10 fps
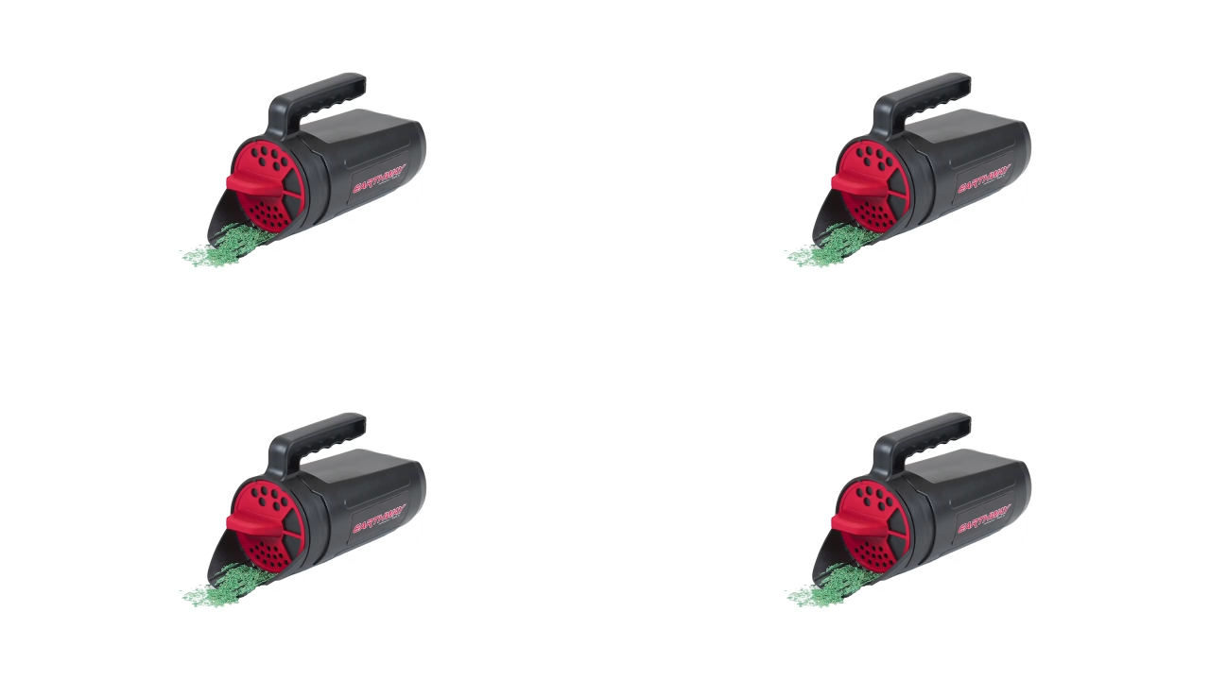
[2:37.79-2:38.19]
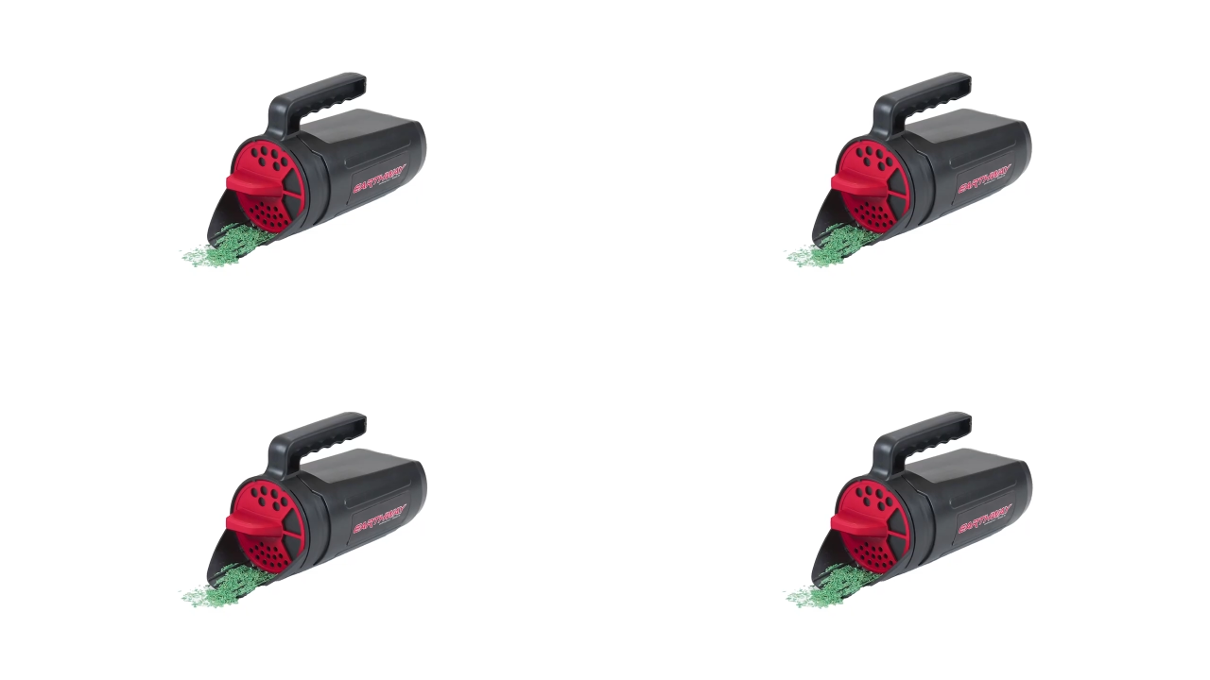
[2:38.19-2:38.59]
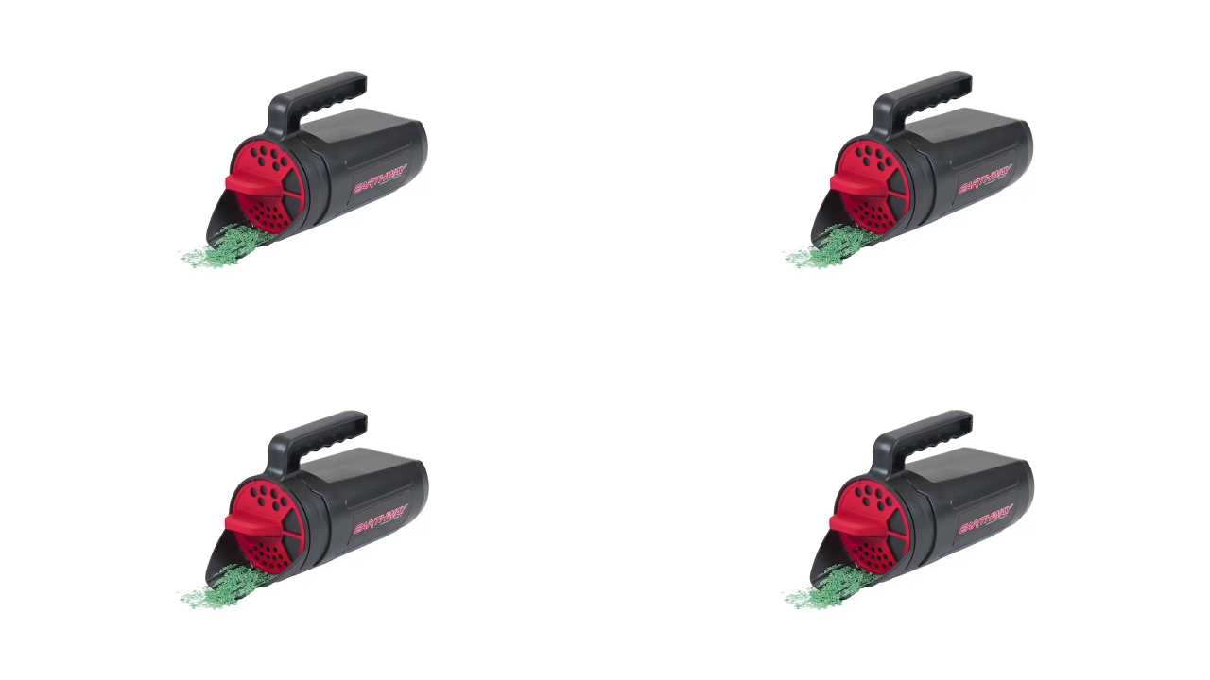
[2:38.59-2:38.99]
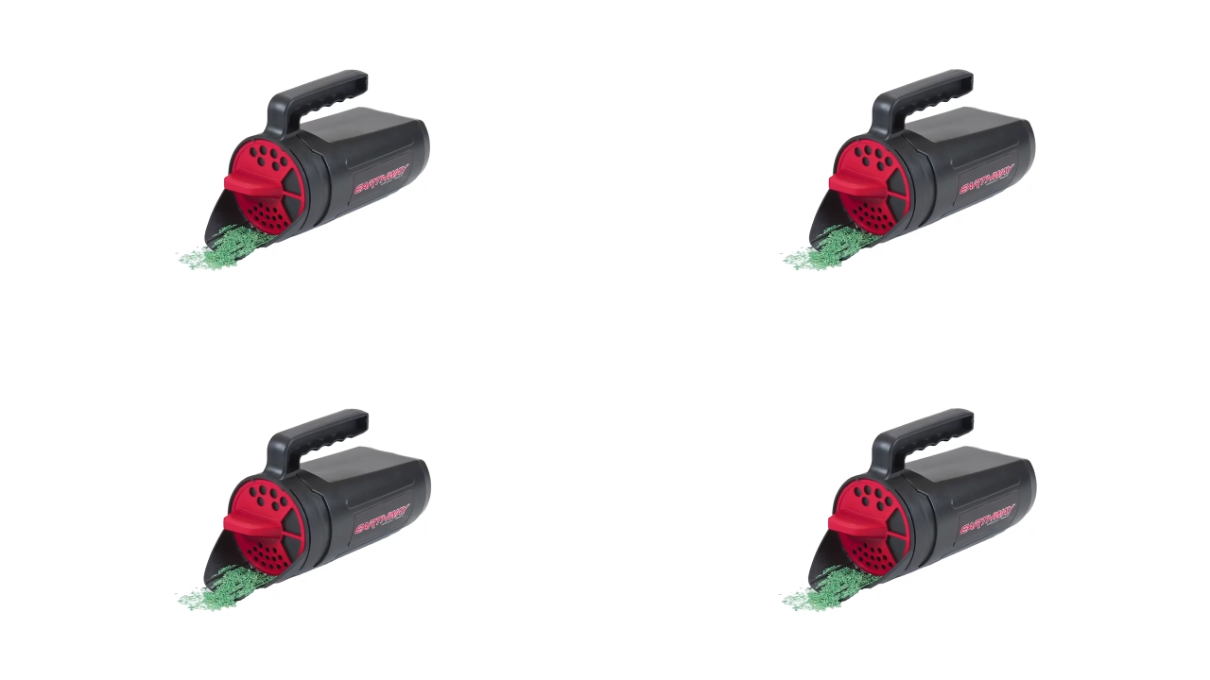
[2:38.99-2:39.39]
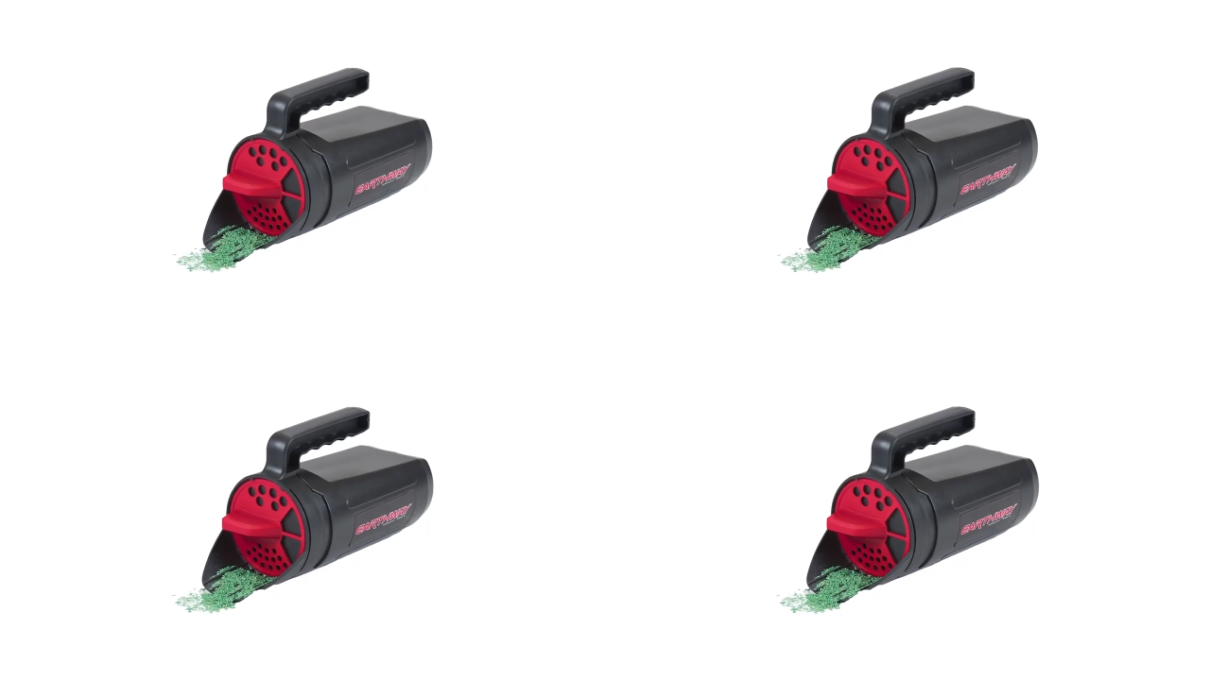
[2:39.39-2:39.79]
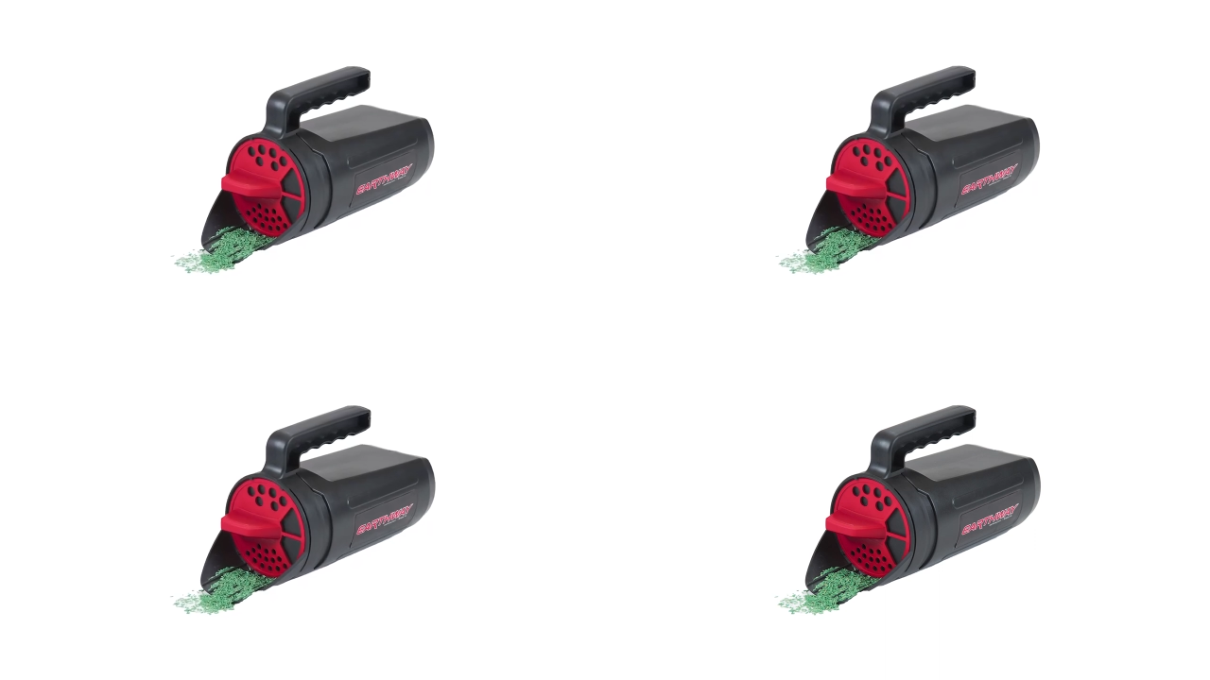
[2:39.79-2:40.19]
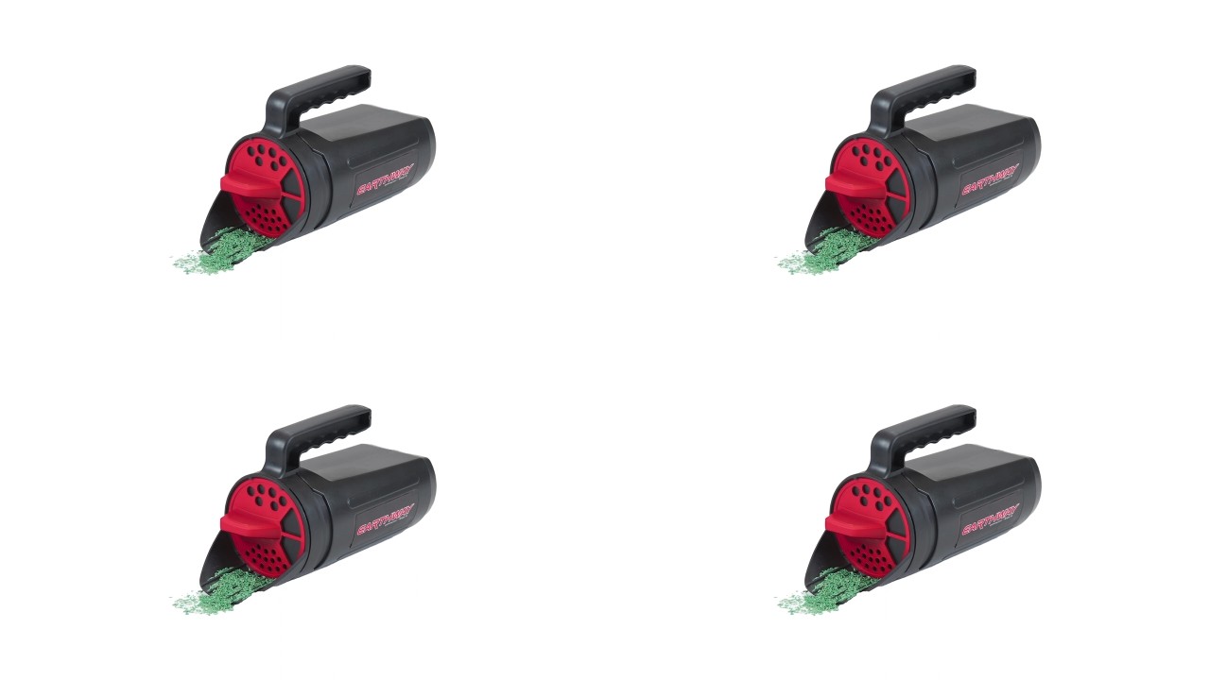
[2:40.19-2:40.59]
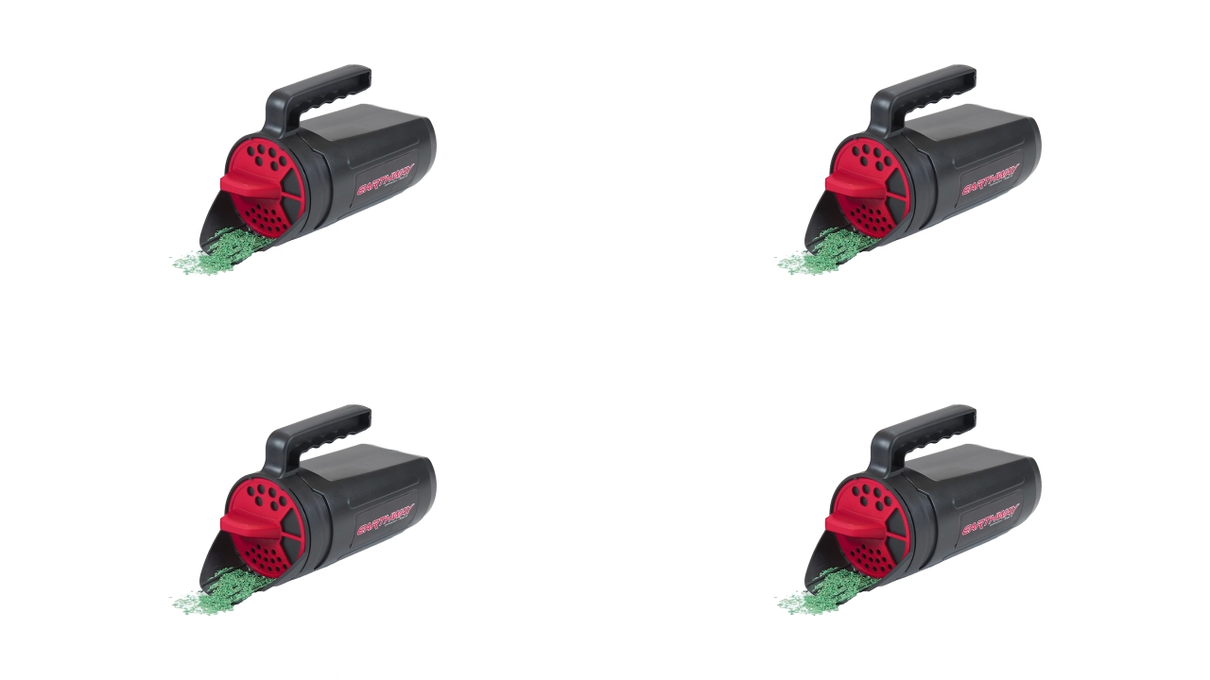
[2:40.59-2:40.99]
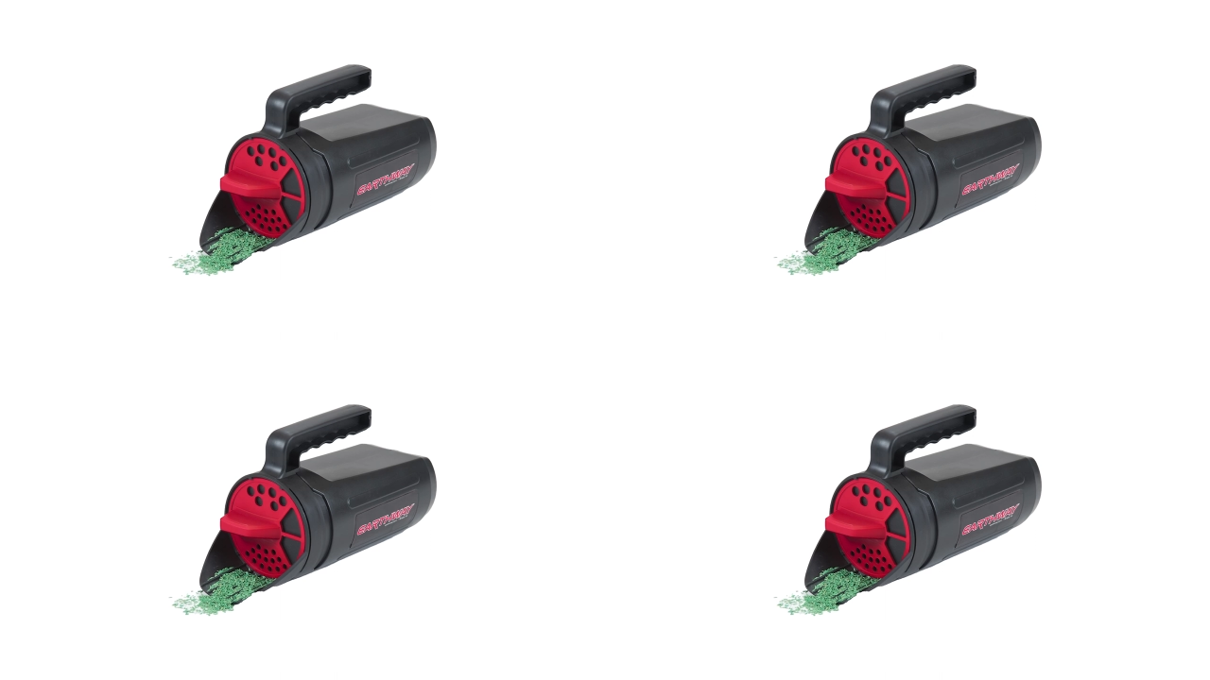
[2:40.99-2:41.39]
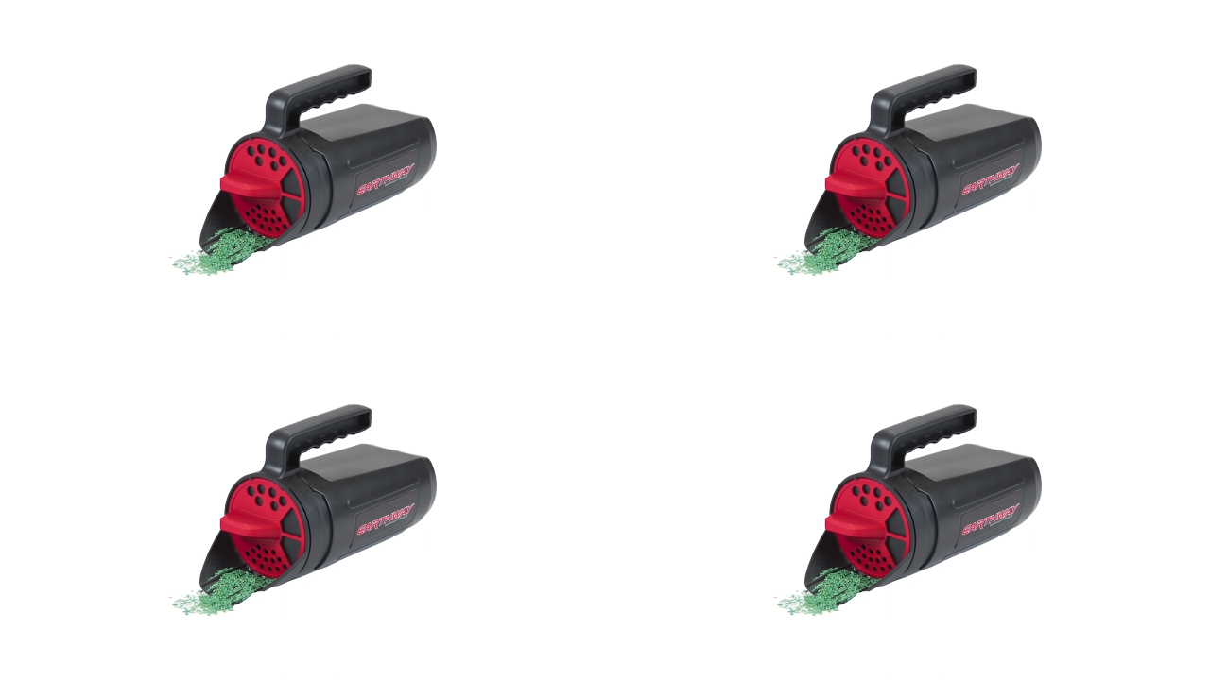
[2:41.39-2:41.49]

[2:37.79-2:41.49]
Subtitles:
[unreadable: no face in view]